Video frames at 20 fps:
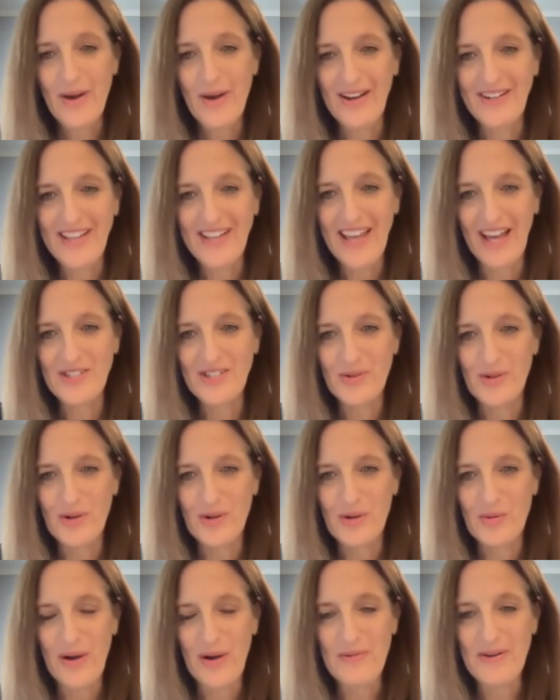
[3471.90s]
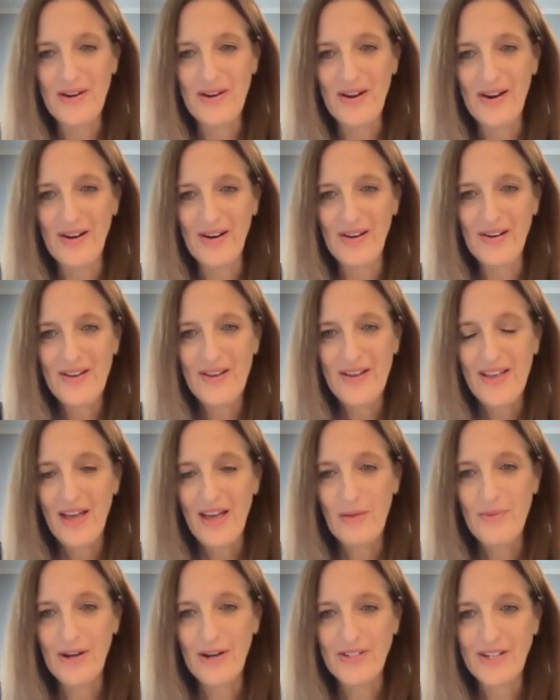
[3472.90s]
podcast or or a webinar
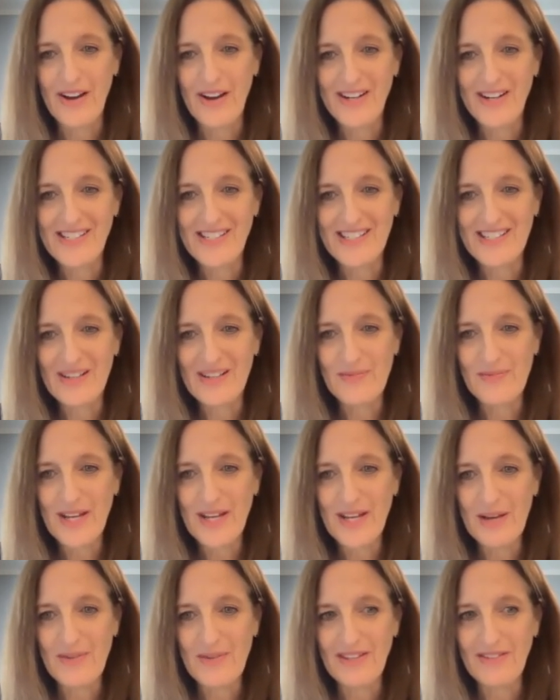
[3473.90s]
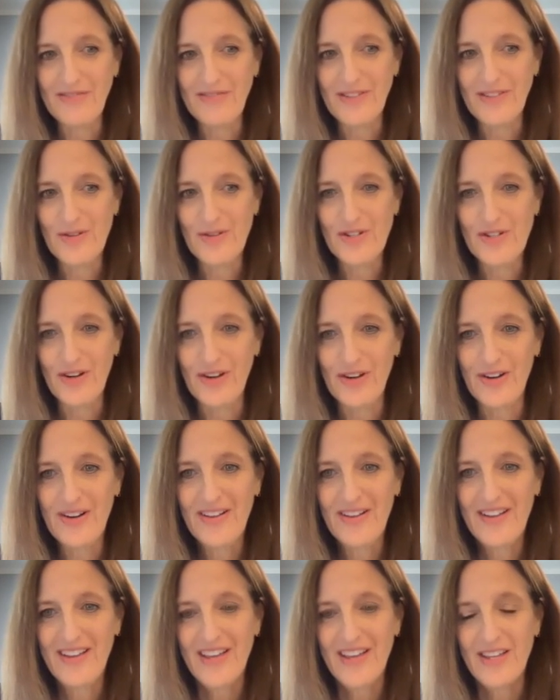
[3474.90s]
about toxins sometime in the future.
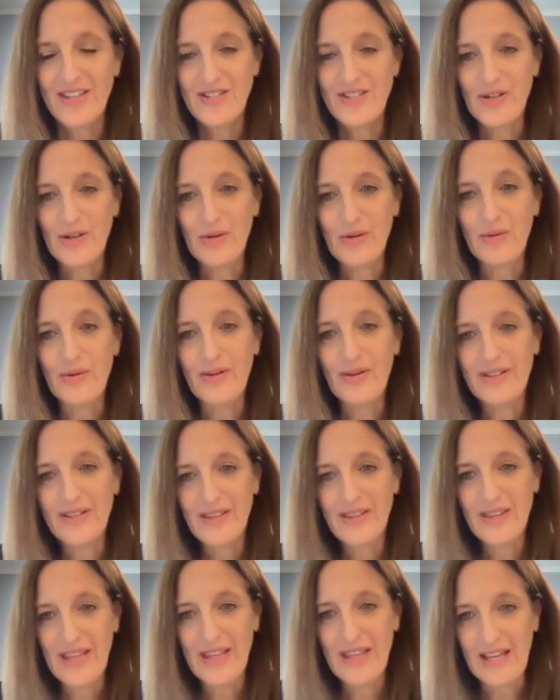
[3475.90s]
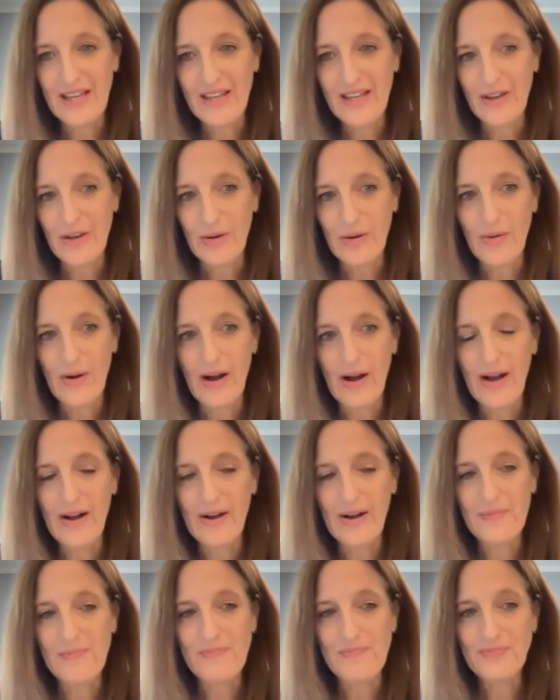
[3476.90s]
So Thank you.
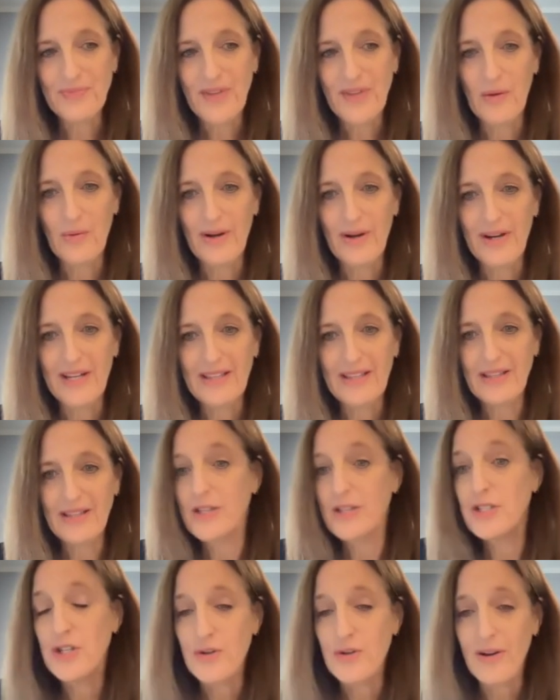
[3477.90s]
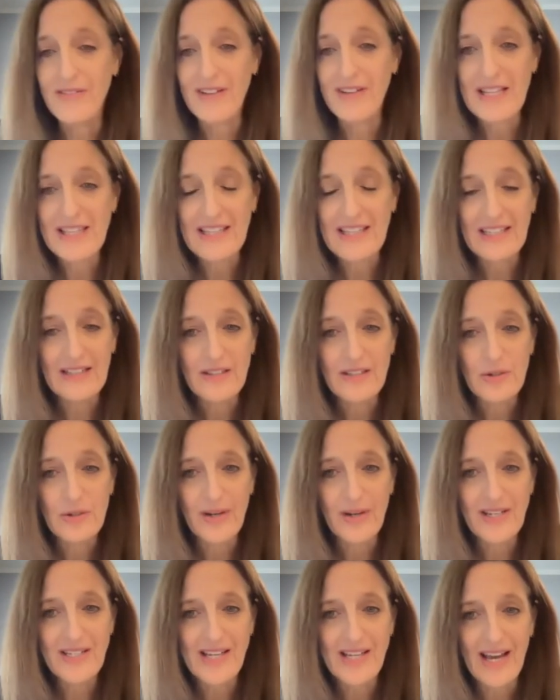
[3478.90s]
Um, I want to, did you have anything you
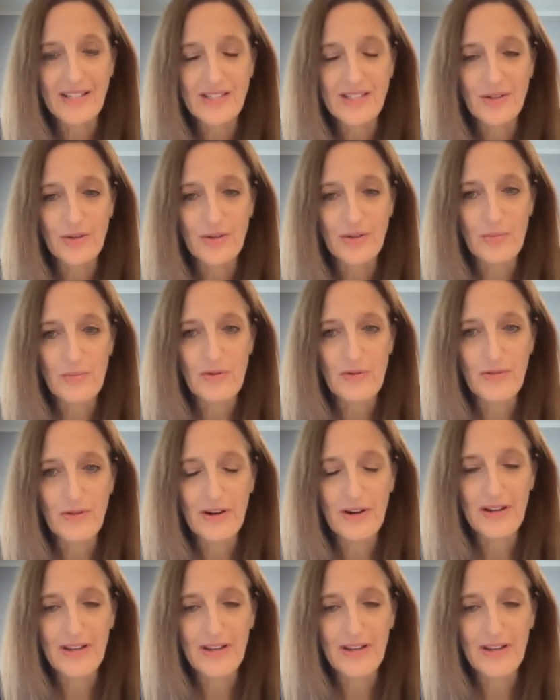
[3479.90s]
wanted to add, Sogol? I was just